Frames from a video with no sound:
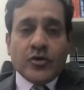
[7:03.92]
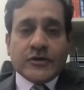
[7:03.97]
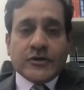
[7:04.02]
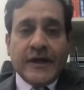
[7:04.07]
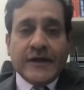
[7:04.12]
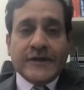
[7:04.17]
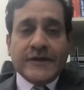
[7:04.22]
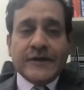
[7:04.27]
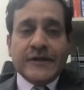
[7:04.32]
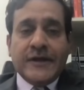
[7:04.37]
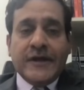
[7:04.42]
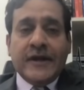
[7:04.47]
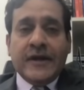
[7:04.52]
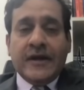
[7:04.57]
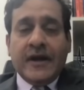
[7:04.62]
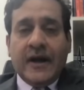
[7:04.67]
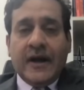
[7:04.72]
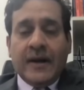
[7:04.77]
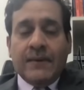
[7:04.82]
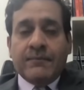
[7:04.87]

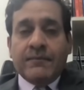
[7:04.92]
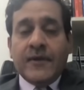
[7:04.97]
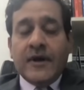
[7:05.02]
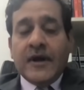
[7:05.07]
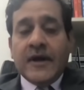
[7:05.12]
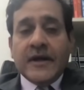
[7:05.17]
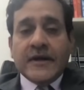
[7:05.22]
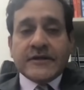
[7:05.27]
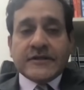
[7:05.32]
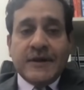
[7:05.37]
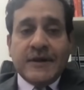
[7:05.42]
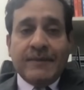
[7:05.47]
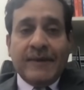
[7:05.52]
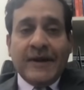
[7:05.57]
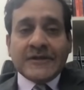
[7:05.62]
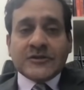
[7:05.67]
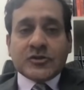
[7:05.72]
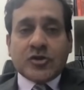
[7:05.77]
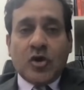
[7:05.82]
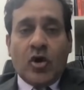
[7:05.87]
engineering,
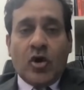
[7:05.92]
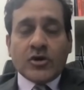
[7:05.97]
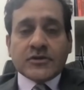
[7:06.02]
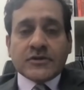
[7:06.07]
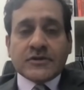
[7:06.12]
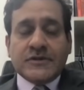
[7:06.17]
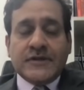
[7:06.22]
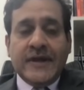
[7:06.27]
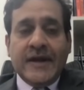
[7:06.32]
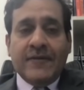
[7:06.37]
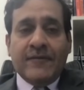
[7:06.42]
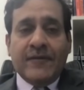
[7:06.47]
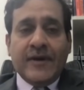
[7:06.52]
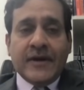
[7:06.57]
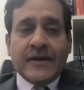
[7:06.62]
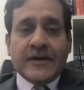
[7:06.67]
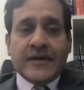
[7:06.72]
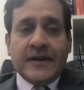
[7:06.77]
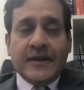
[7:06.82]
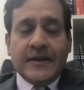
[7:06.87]
cement stocks,
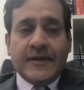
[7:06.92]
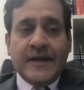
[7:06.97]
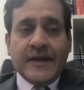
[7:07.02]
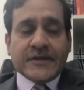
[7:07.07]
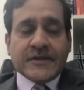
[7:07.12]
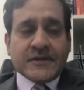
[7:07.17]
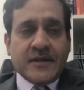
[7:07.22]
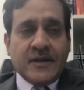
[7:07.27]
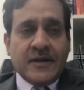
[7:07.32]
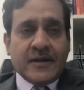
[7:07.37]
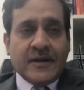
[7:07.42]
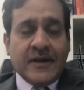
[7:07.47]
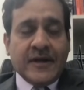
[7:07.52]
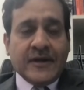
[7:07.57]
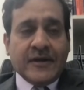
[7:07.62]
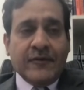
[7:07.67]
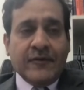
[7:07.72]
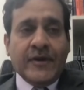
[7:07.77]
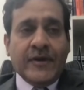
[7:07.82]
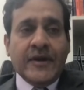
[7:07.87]
they're still
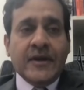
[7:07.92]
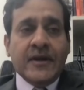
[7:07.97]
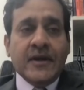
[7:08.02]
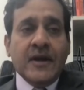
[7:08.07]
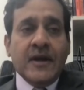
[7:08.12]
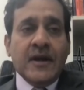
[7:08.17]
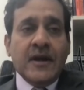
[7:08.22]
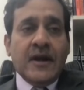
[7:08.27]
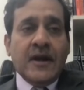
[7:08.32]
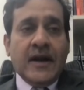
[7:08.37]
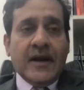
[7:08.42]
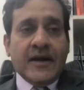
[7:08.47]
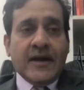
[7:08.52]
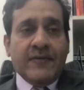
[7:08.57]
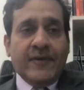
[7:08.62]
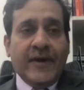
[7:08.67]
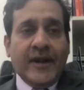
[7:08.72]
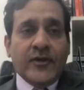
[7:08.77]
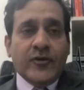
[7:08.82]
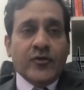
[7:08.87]
relatively
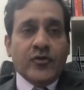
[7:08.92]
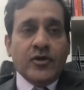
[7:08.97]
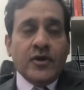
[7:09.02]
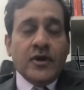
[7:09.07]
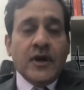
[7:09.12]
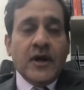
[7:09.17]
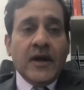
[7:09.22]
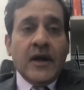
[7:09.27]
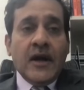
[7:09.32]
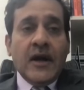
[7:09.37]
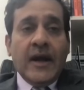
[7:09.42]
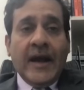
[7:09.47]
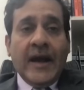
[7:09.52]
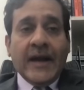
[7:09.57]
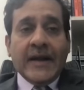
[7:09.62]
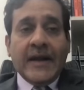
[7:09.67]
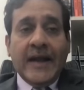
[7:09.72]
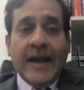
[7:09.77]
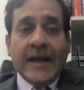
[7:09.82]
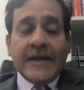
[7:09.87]
undervalued.
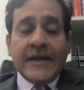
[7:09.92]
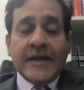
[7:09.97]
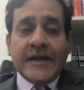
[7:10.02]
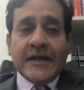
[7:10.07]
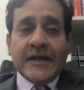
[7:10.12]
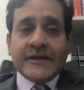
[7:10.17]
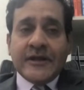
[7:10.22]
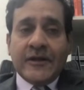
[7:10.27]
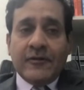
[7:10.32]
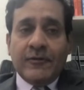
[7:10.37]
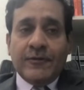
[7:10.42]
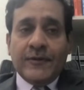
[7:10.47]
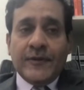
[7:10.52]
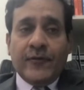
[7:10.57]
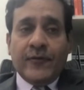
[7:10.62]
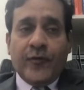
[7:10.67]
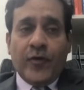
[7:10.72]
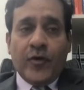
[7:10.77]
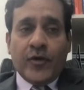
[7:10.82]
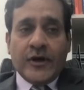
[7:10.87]
And agriculture will be
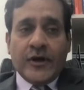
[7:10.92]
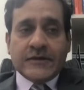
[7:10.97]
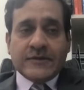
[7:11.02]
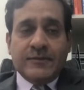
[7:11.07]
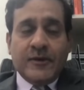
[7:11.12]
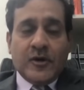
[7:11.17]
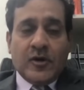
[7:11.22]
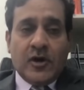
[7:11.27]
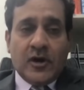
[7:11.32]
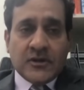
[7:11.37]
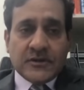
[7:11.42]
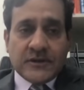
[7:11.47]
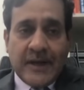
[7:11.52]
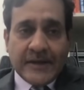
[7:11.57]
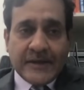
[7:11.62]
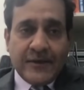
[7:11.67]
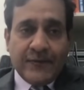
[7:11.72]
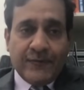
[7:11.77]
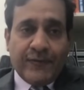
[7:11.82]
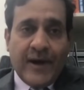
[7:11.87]
the focus because
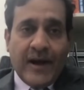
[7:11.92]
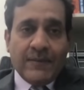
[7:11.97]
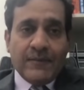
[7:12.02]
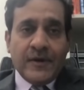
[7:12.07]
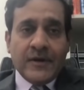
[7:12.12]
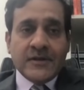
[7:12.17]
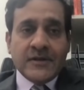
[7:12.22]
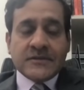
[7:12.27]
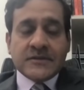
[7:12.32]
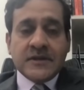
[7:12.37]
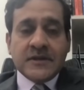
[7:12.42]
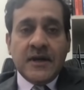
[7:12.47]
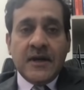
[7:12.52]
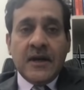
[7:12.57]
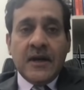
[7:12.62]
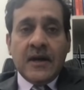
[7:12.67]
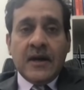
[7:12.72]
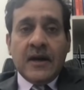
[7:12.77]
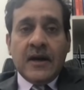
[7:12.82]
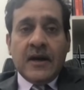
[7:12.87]
I think farmers
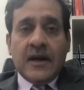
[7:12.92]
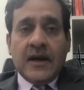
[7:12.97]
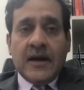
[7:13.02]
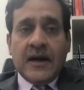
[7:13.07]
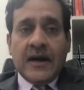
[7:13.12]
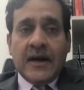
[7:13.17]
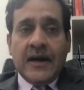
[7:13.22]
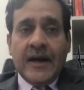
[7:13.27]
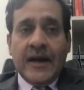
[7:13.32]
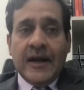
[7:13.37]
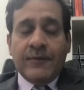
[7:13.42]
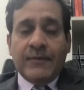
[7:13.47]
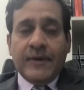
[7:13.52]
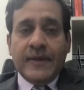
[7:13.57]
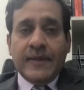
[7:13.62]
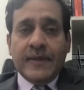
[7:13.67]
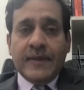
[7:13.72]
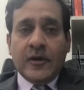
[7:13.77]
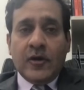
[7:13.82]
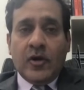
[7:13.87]
have
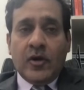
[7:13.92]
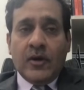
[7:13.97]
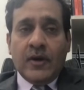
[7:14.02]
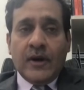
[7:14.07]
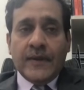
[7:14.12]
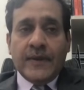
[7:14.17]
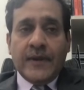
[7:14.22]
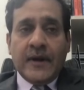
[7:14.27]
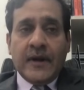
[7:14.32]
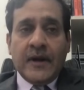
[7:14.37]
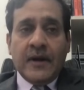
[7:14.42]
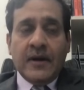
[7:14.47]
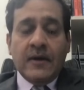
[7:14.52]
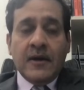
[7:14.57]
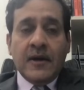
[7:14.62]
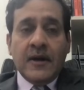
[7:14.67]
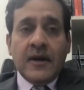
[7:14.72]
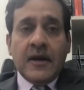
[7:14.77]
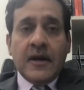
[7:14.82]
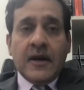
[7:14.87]
been, and
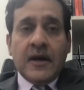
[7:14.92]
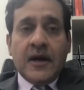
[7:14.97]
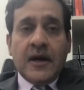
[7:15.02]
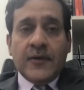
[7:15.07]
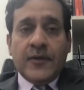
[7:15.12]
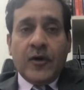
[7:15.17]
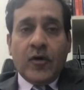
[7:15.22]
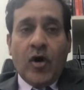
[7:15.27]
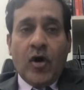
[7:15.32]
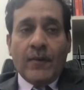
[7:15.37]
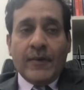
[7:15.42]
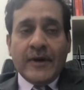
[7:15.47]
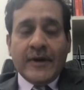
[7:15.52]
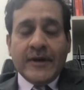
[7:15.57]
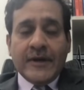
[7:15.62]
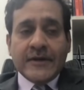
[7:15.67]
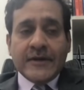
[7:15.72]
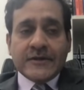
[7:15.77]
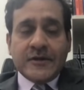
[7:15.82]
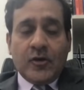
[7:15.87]
the
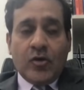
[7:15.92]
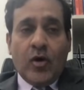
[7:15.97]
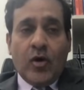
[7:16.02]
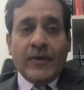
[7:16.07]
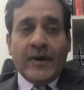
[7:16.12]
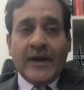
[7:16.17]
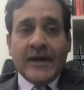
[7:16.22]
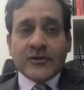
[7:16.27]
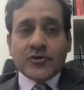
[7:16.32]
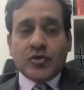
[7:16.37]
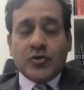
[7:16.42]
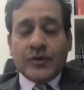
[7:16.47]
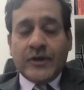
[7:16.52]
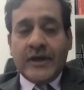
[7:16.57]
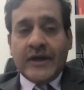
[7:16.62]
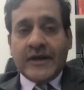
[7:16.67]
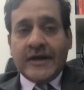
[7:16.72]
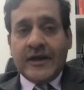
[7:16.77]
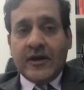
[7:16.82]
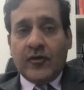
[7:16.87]
government has to
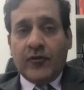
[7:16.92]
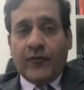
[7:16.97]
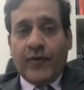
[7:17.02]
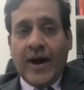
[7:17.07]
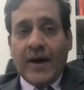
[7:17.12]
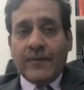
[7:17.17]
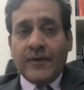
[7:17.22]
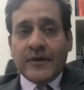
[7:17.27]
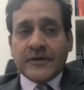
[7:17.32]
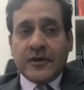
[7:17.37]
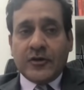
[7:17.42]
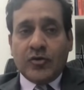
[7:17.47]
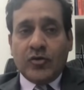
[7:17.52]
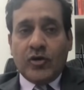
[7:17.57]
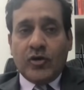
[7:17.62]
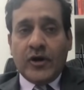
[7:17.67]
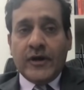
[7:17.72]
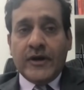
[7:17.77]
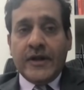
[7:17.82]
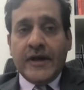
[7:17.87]
take care of farmers in
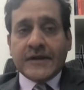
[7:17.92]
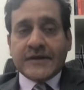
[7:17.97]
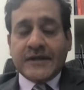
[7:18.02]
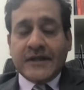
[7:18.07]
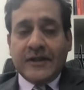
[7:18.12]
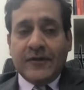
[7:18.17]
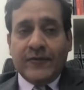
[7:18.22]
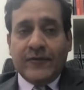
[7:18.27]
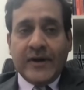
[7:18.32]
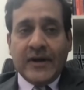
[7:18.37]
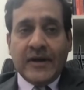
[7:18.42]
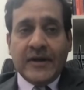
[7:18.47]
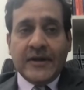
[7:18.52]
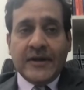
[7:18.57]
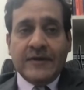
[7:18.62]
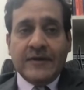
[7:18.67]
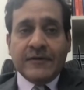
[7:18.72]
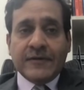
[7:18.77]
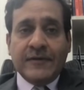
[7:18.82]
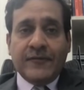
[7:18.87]
rural India significantly,
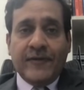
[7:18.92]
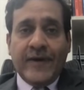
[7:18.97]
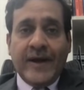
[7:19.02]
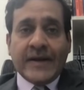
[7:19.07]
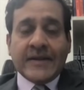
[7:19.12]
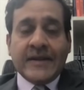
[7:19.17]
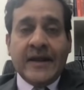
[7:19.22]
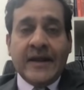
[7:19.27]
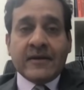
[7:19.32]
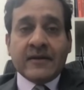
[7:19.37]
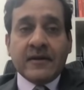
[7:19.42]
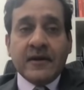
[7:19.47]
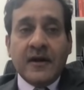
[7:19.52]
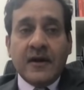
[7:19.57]
given the fact that,